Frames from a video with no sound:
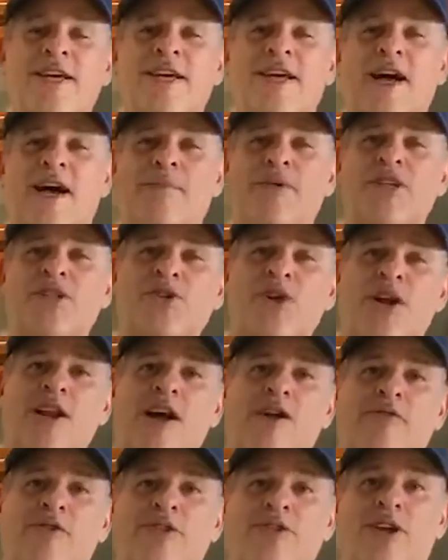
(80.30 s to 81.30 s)
I'm going to start
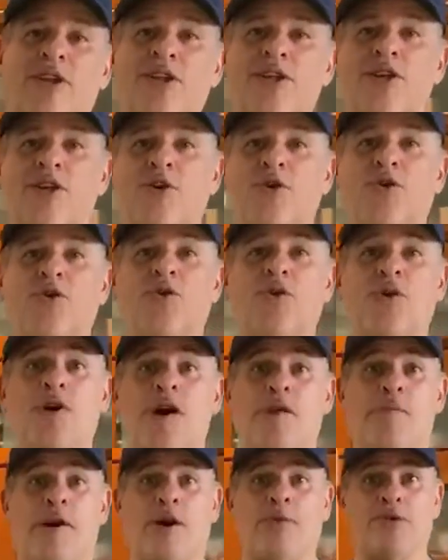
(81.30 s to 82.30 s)
off with telling you about